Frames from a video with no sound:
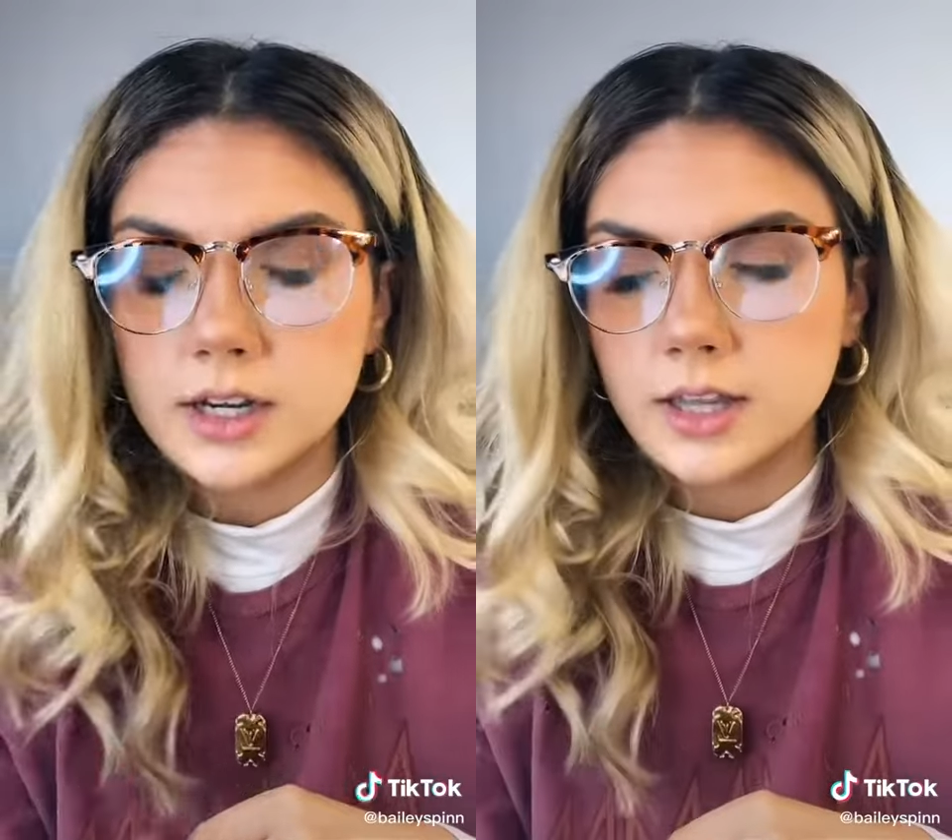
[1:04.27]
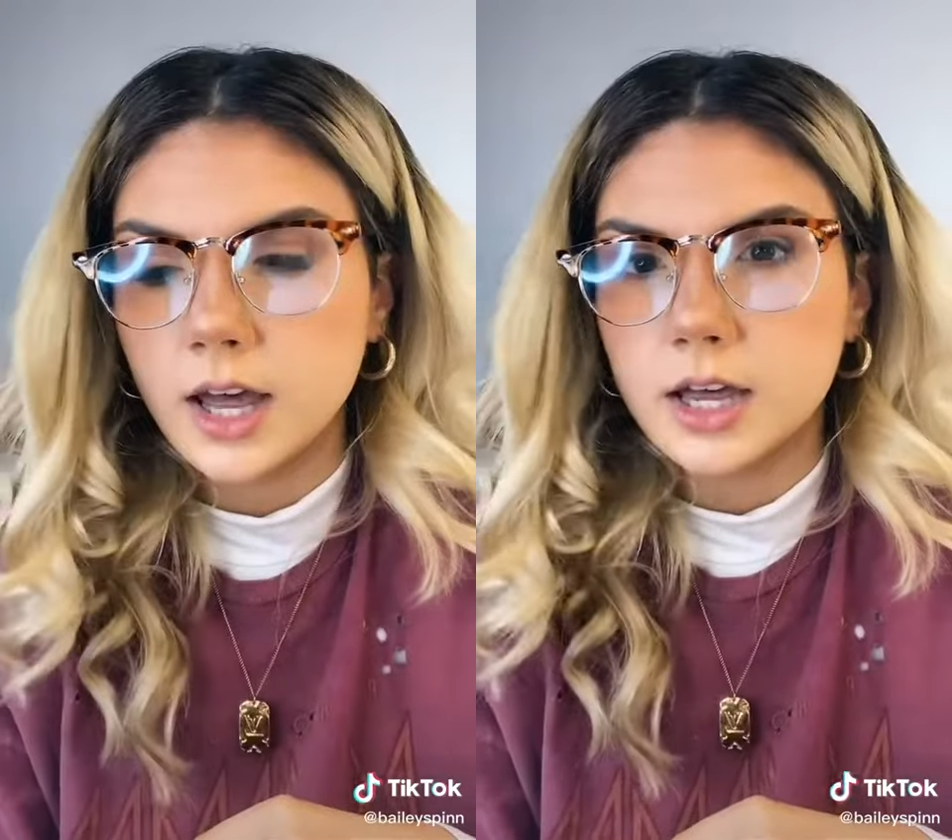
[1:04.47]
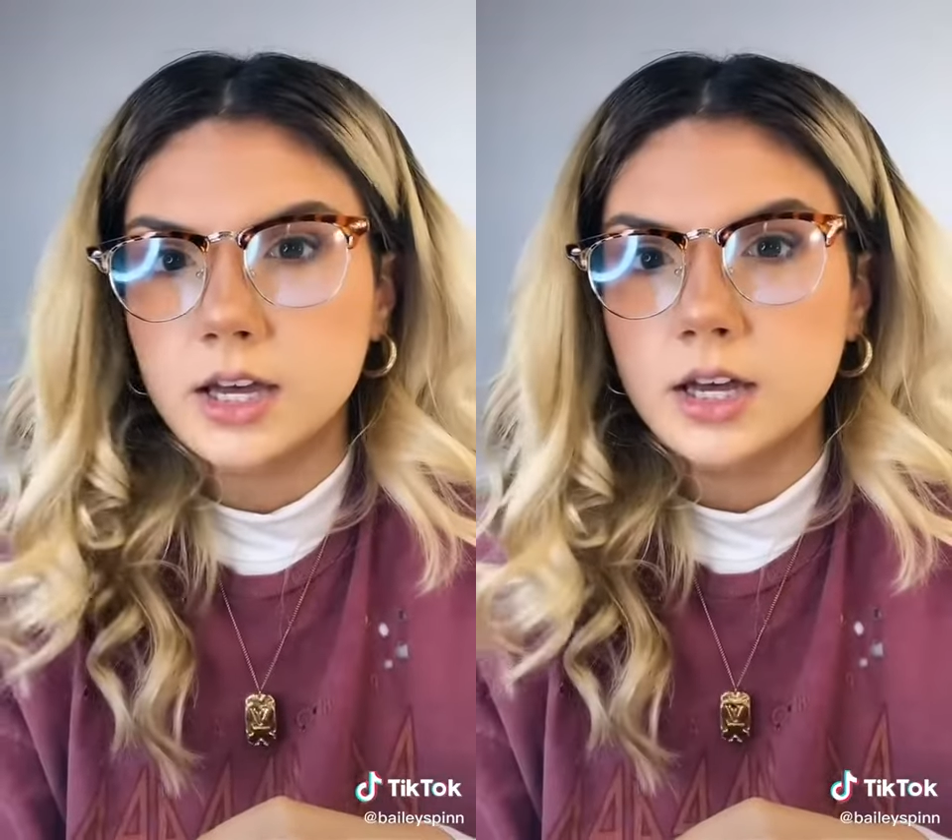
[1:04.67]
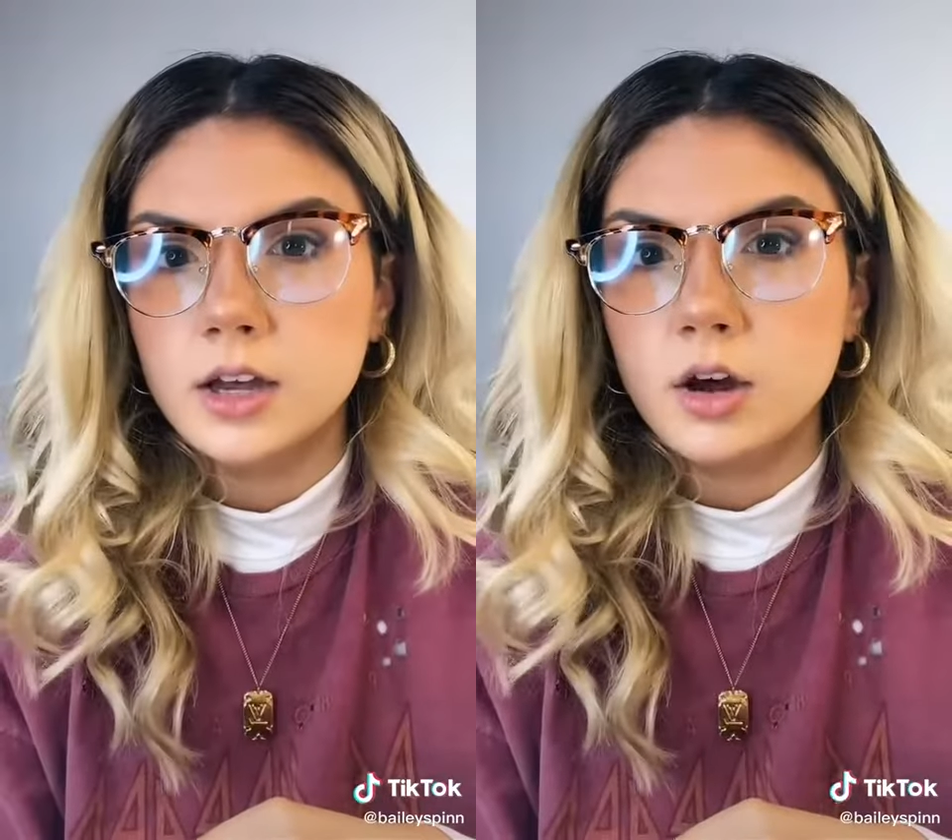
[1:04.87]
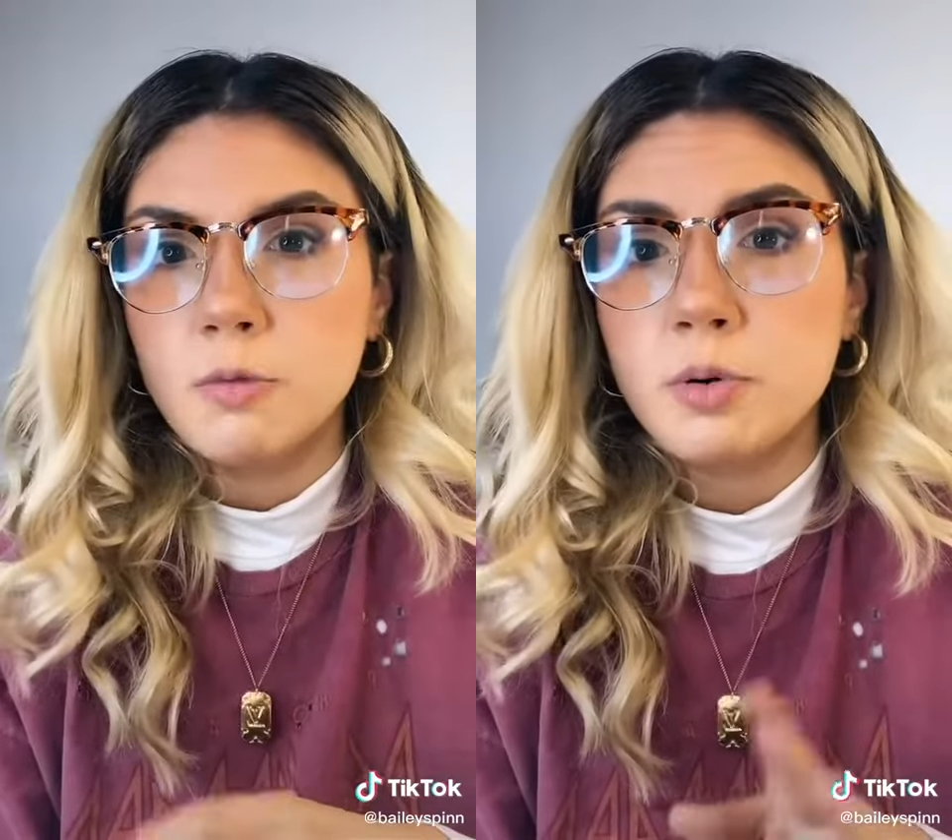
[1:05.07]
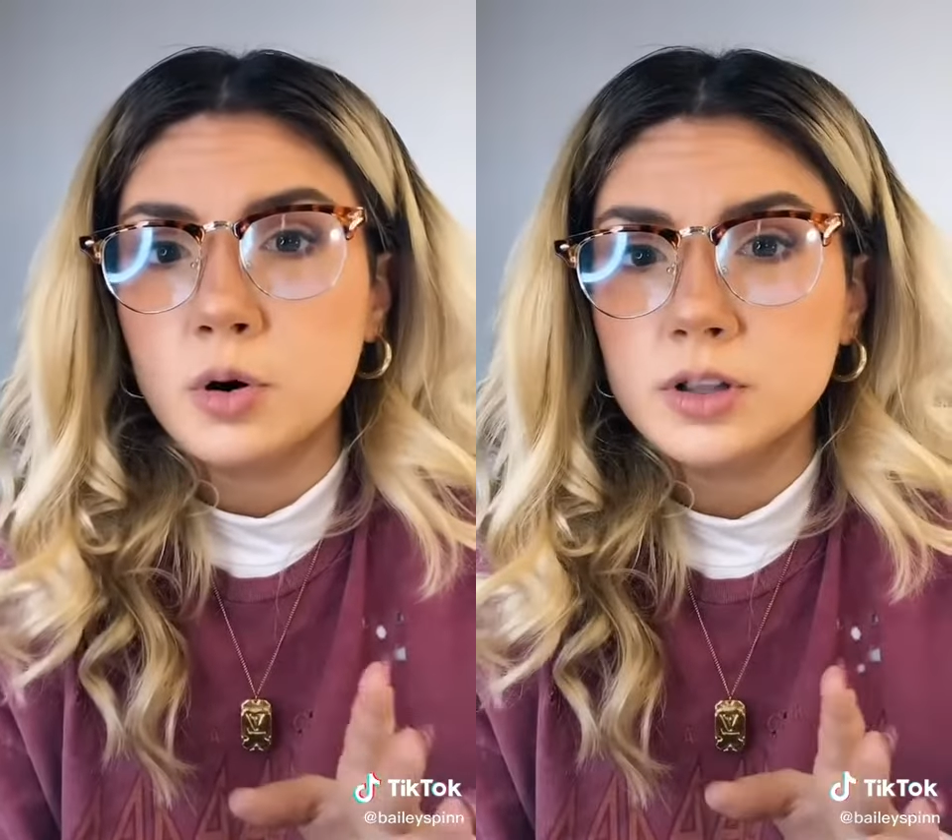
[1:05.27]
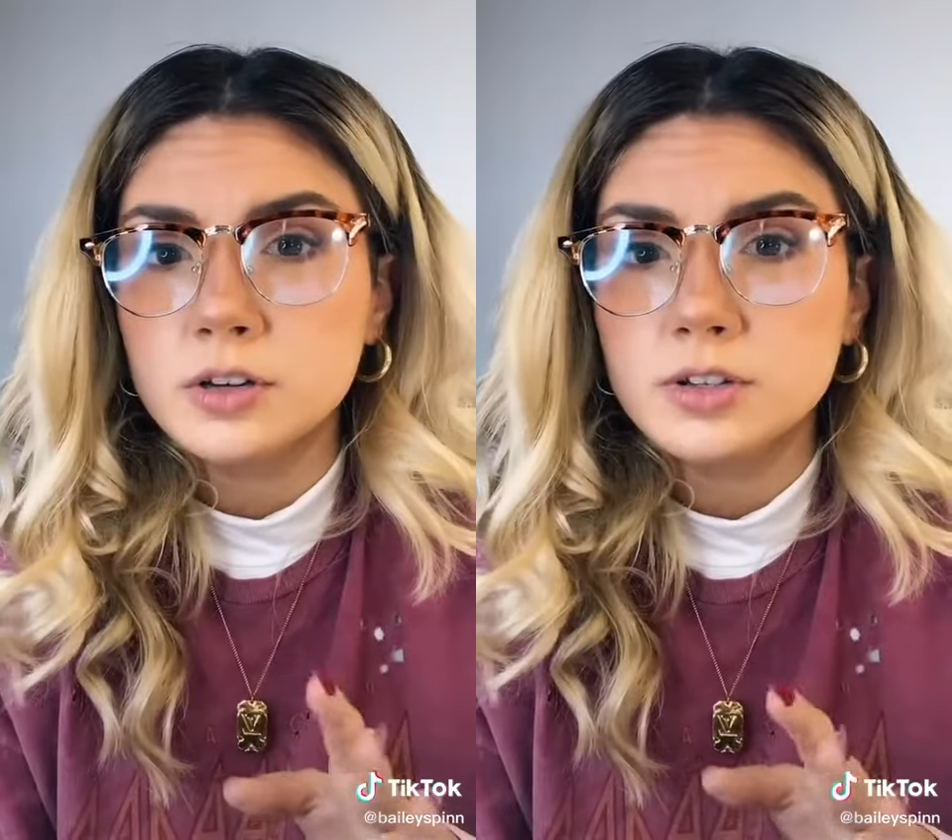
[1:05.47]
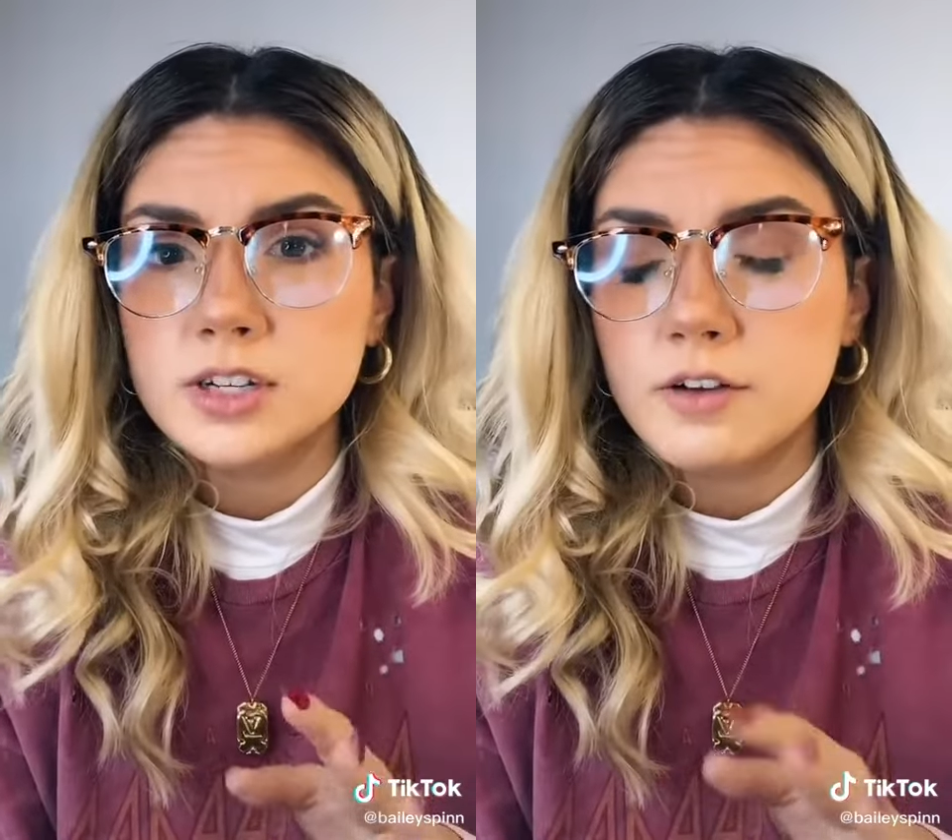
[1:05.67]
and like poor
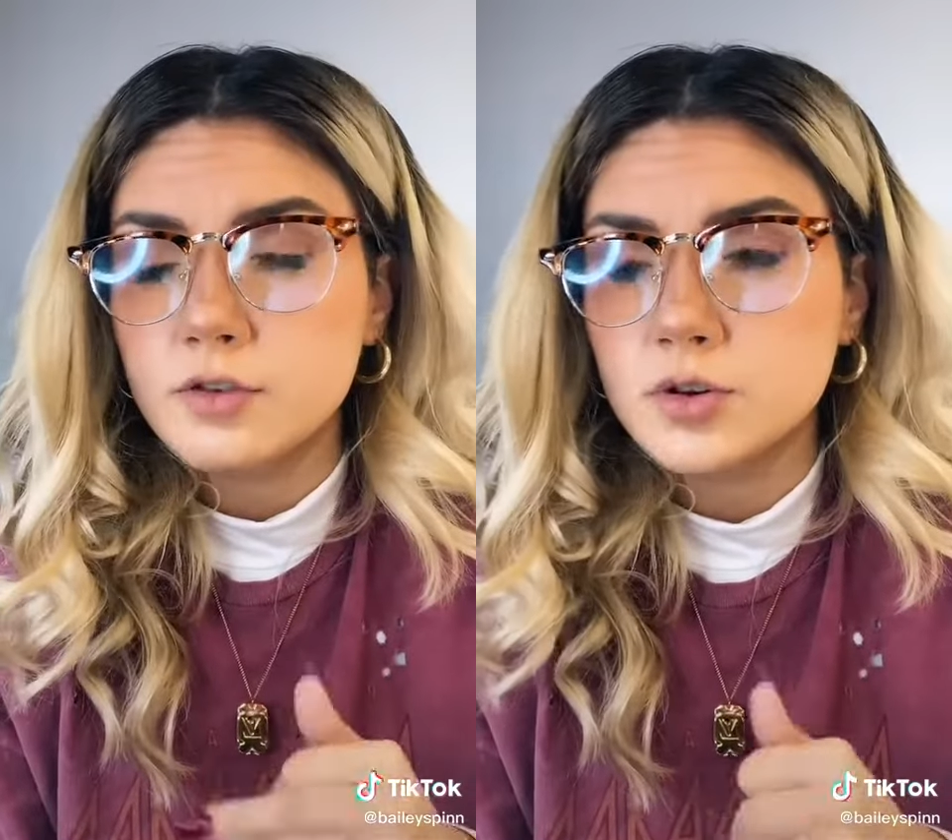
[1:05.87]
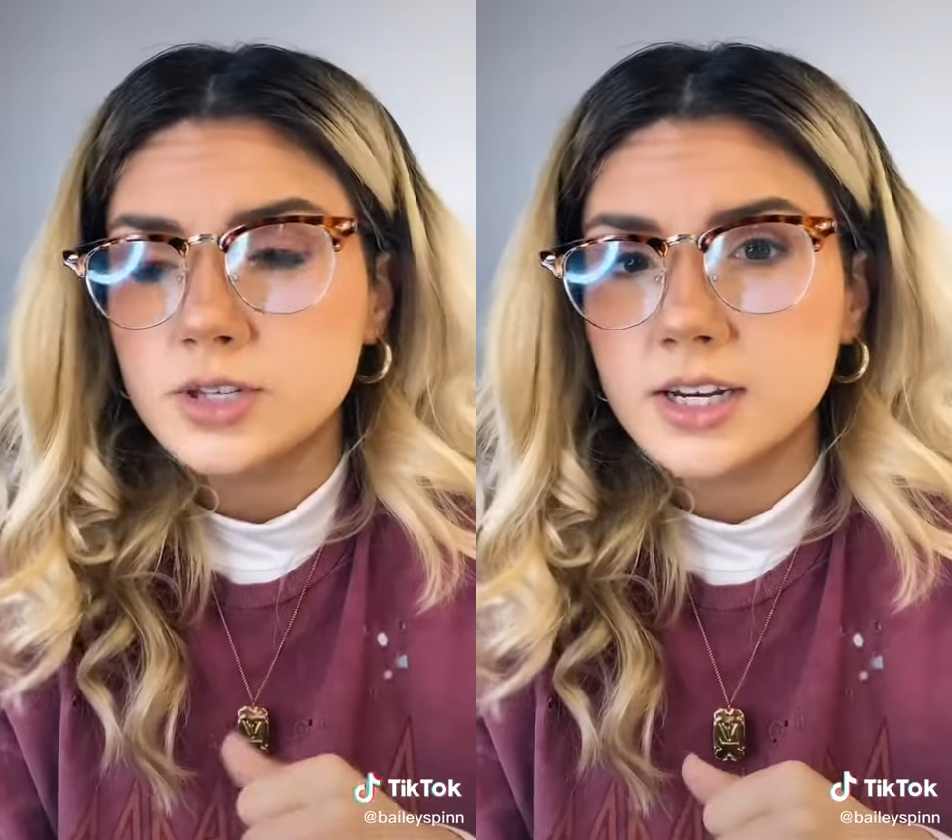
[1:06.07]
little snuffles